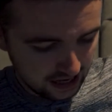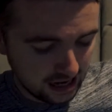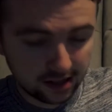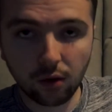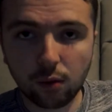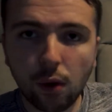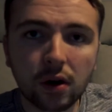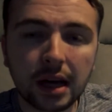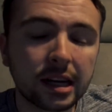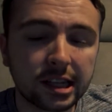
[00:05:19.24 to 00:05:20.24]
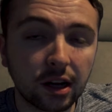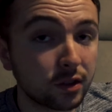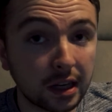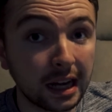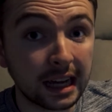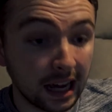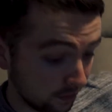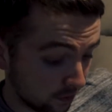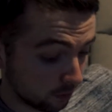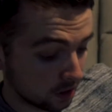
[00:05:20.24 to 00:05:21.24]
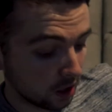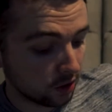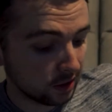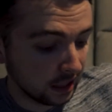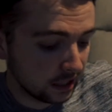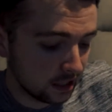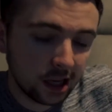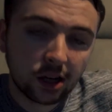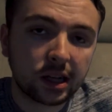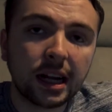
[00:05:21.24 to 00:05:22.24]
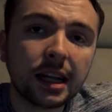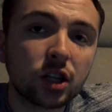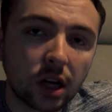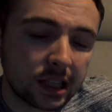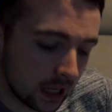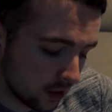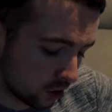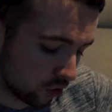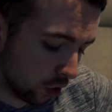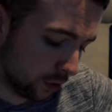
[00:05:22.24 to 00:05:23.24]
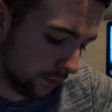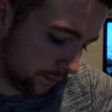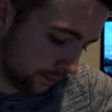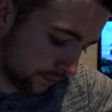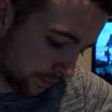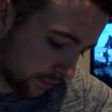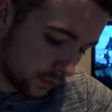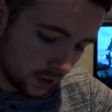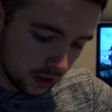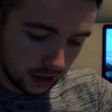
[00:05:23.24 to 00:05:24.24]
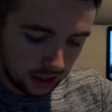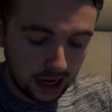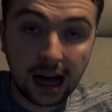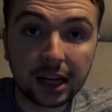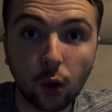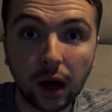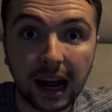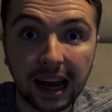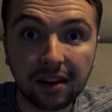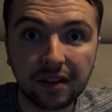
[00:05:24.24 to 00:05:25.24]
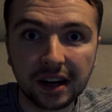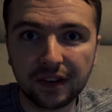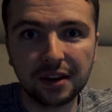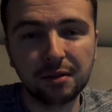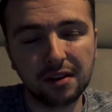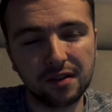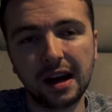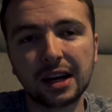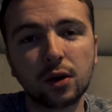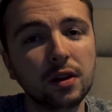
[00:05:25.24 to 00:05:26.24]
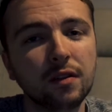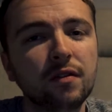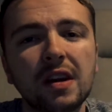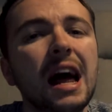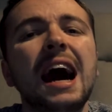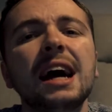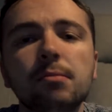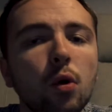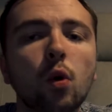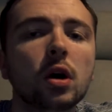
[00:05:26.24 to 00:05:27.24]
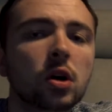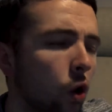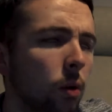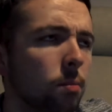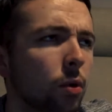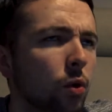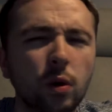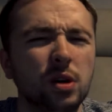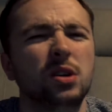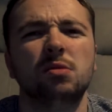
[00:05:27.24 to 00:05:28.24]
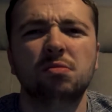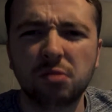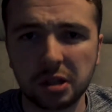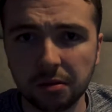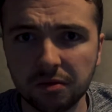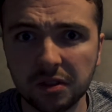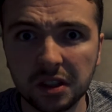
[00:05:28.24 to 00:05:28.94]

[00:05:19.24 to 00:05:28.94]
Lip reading: and what kind of stuff did I get from Curry's? Because I didn't just get the drone, I got everything with it. I got the Fly More combo or something.